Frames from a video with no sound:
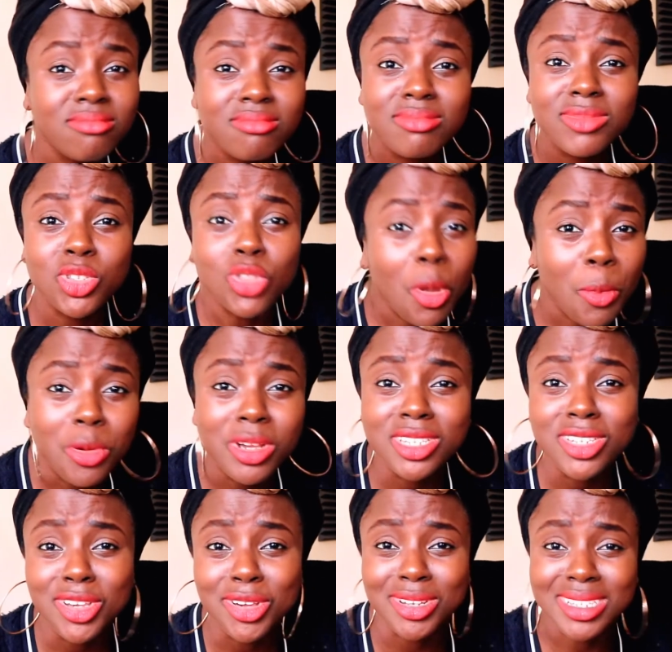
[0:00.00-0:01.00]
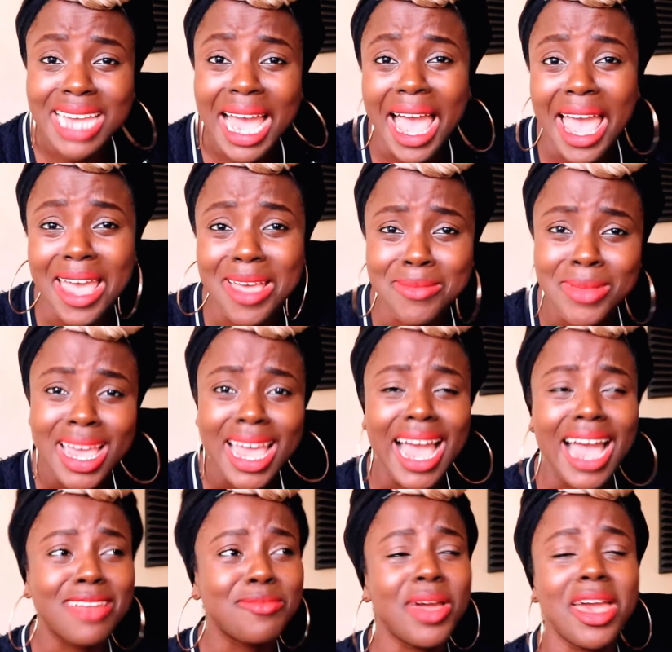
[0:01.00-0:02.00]
Stop wasting your time
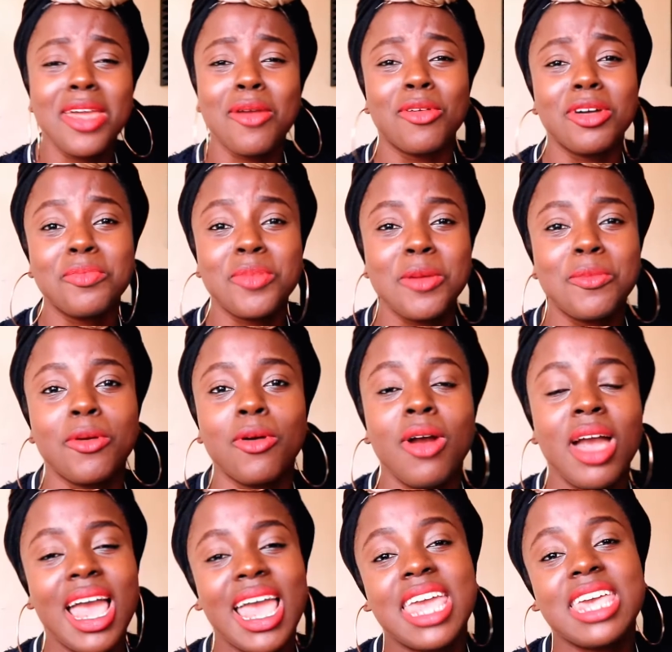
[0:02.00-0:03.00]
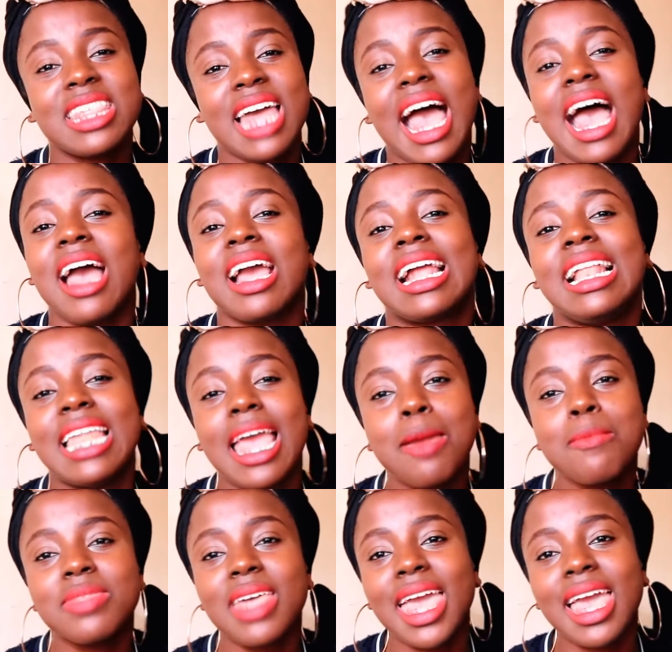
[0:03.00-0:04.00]
admiring what people either
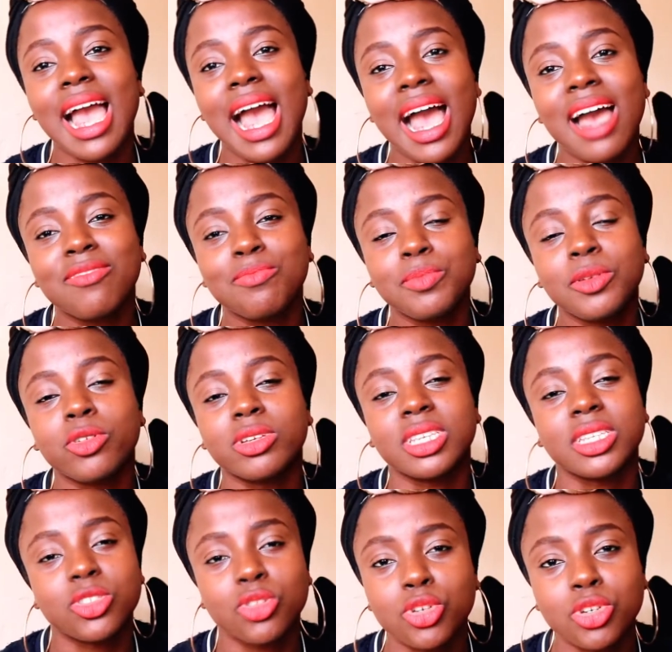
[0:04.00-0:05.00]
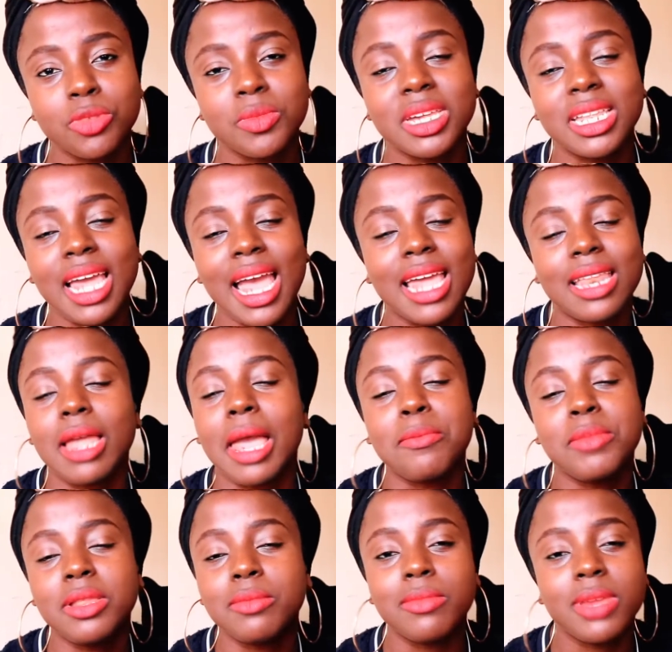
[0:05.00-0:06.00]
claim they have, because it's social media and I
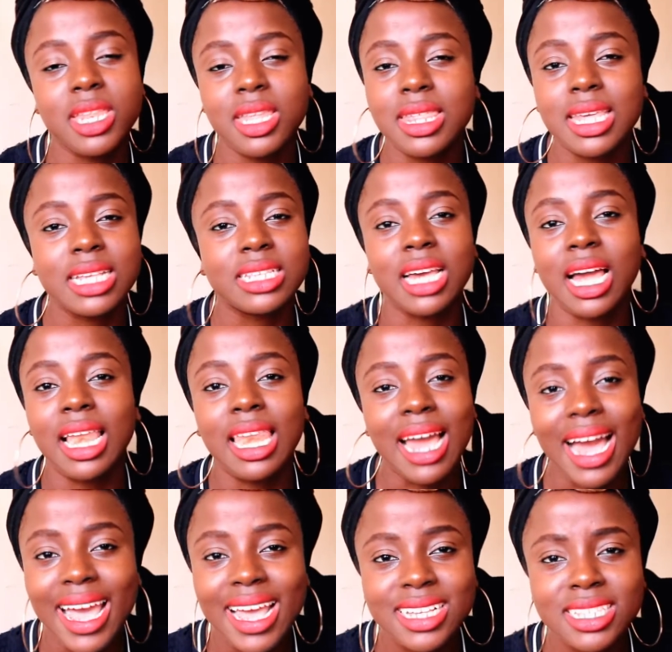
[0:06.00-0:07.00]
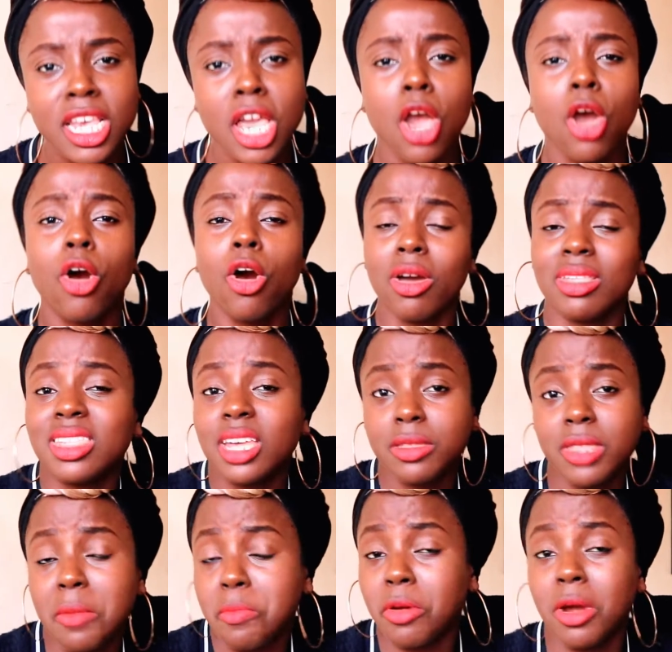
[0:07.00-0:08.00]
mean many things are lies, or
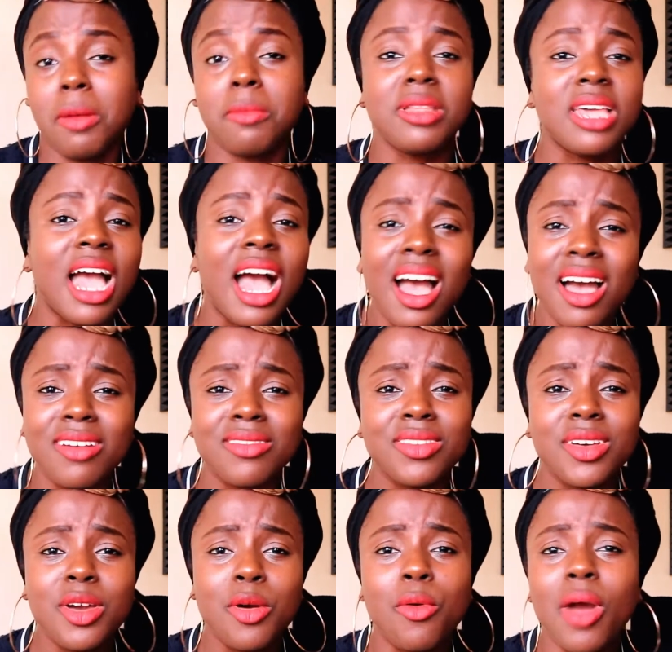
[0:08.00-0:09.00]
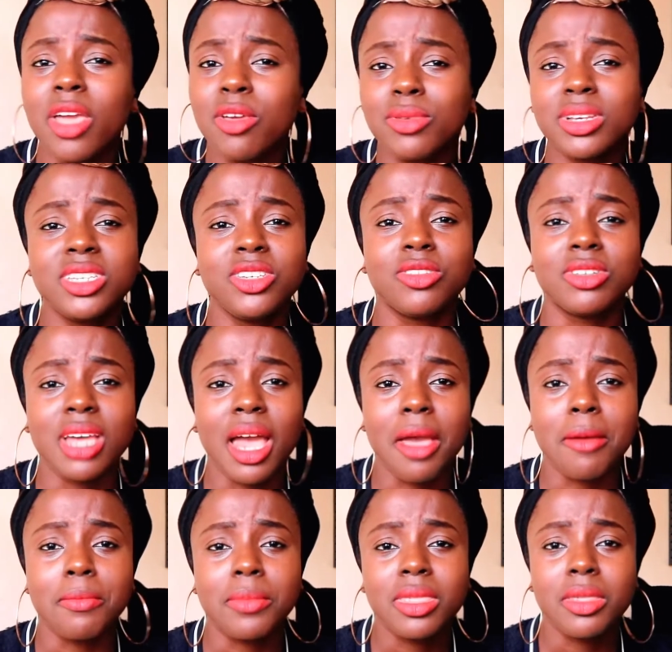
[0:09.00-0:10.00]
that they probably have. Why are you wasting your
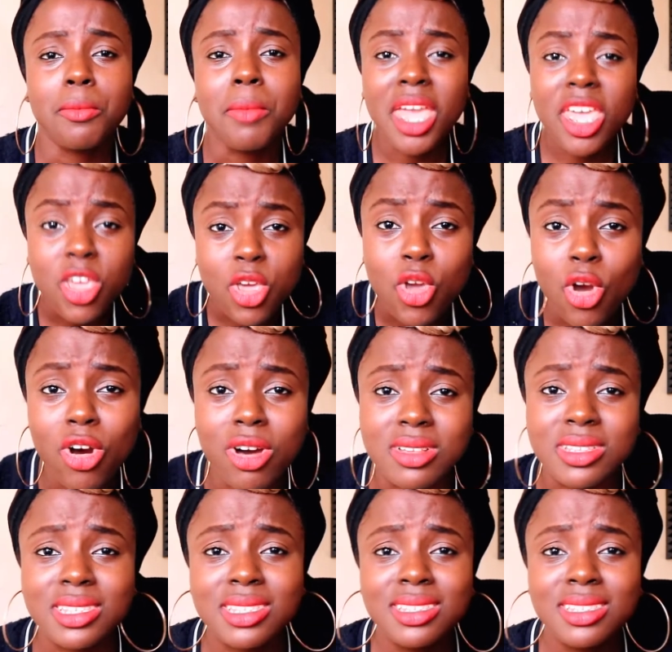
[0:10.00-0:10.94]
time? Make yours.